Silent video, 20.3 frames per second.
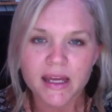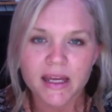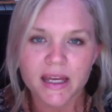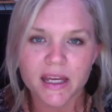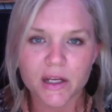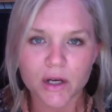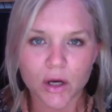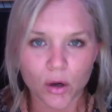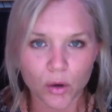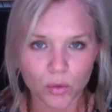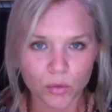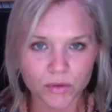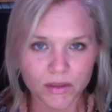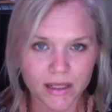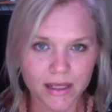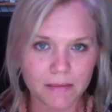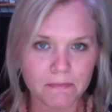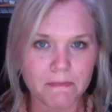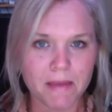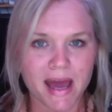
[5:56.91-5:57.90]
It
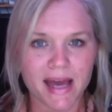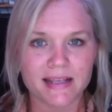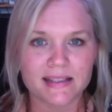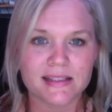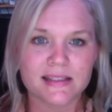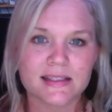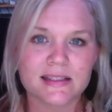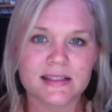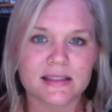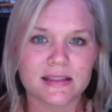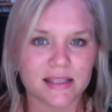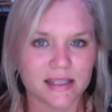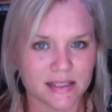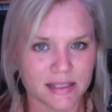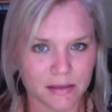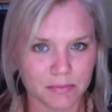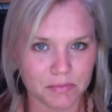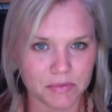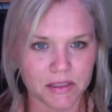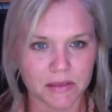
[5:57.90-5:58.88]
only masks the
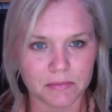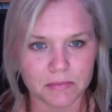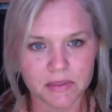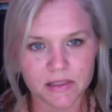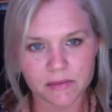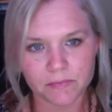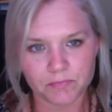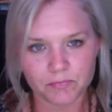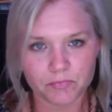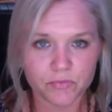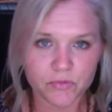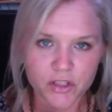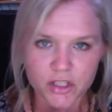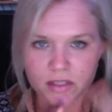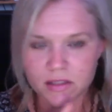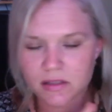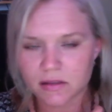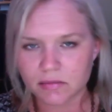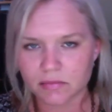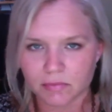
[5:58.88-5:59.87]
symptoms.
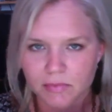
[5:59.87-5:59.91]
Just a